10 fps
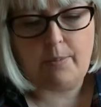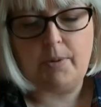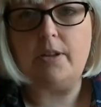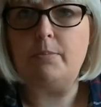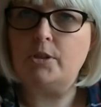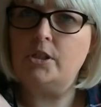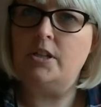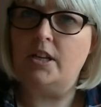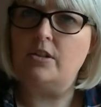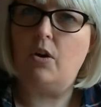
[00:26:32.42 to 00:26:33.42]
pretty much
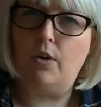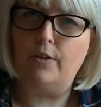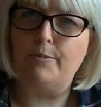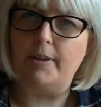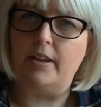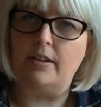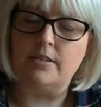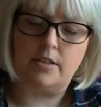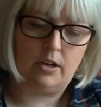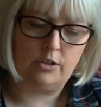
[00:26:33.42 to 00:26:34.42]
knit all of my
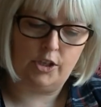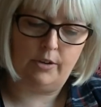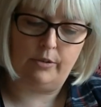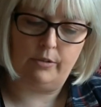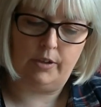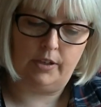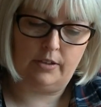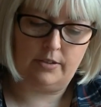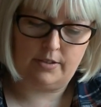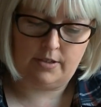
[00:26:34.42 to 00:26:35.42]
things on Chergu
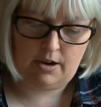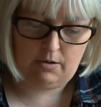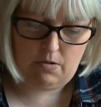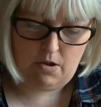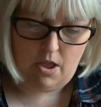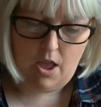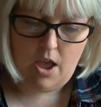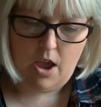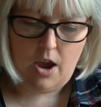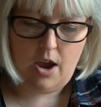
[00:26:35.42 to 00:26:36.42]
needles now.
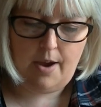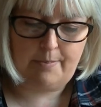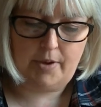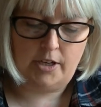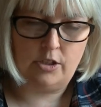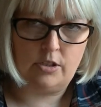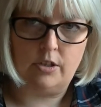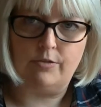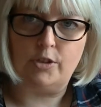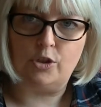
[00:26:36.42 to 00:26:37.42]
I just
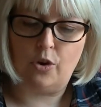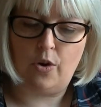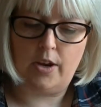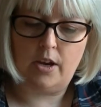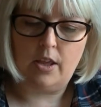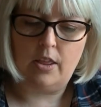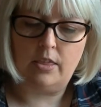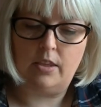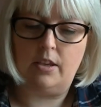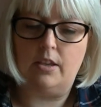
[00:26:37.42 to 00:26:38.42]
love the join.
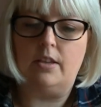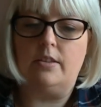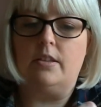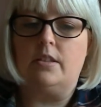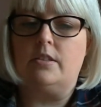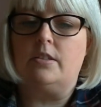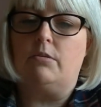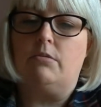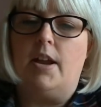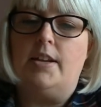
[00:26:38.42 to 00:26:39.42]
It's the
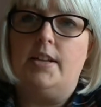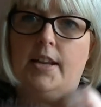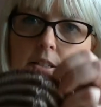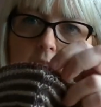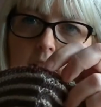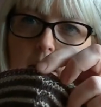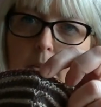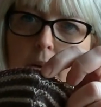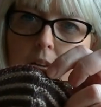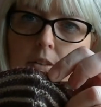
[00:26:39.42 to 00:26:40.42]
red lace
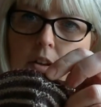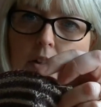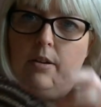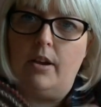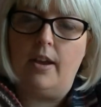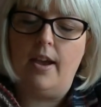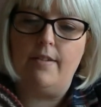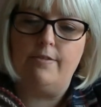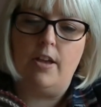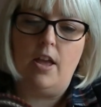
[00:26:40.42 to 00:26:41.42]
cable that I
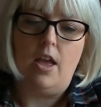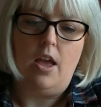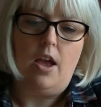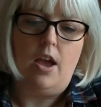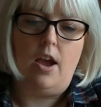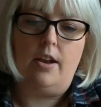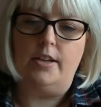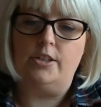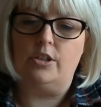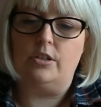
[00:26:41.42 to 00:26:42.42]
have, and
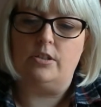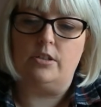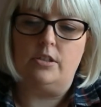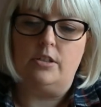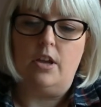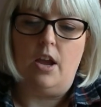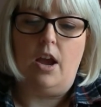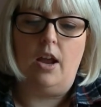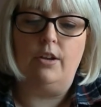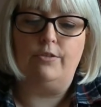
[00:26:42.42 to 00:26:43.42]
I
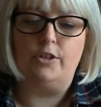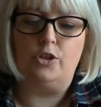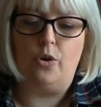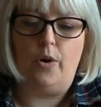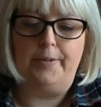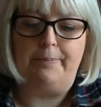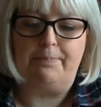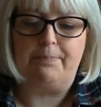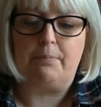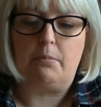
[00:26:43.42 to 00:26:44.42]
love the join.
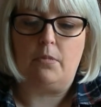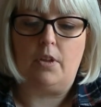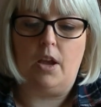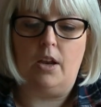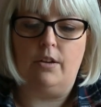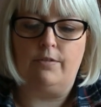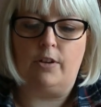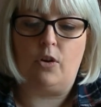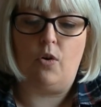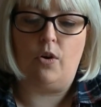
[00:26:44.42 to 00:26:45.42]
I love the
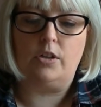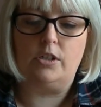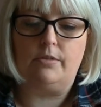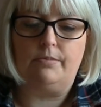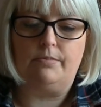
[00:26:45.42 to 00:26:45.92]
cord.